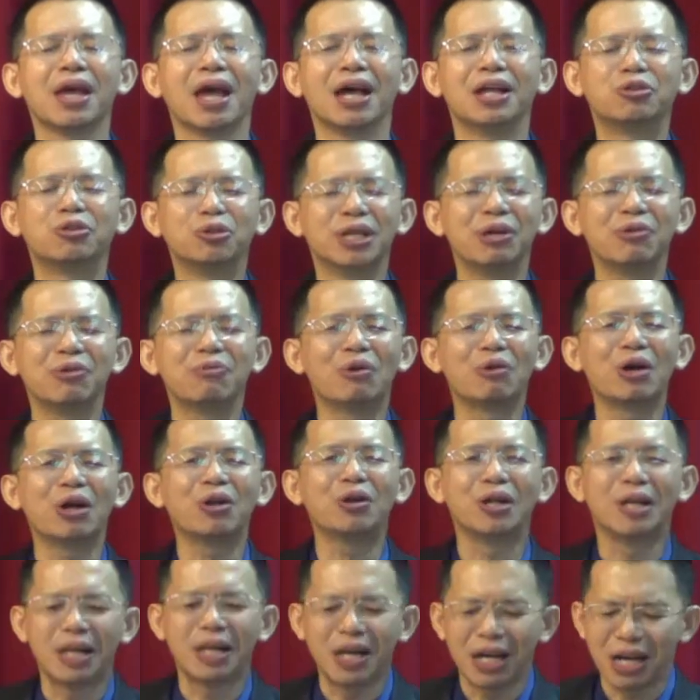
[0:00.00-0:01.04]
And today we want
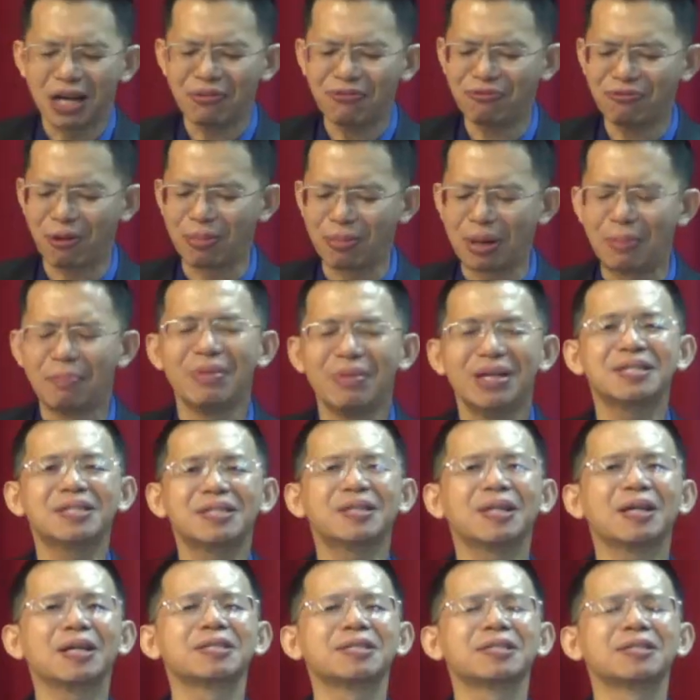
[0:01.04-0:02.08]
to learn from the
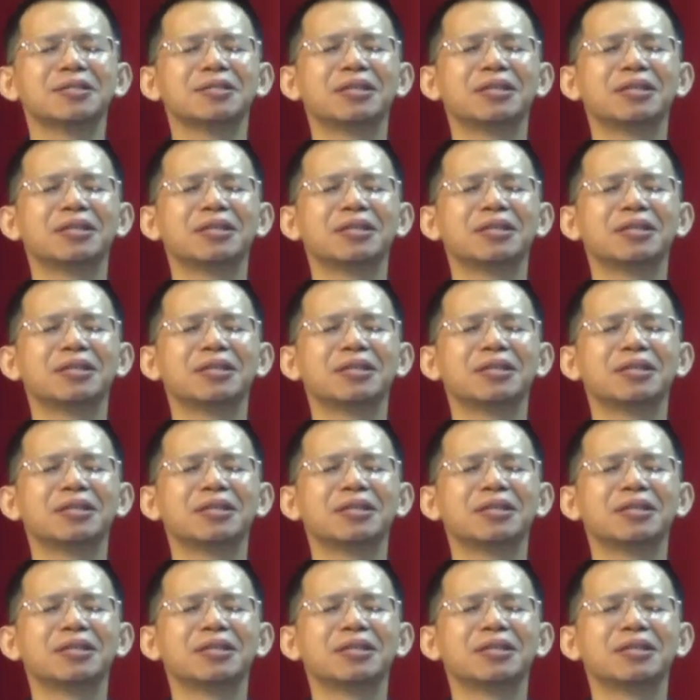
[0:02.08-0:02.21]
mistakes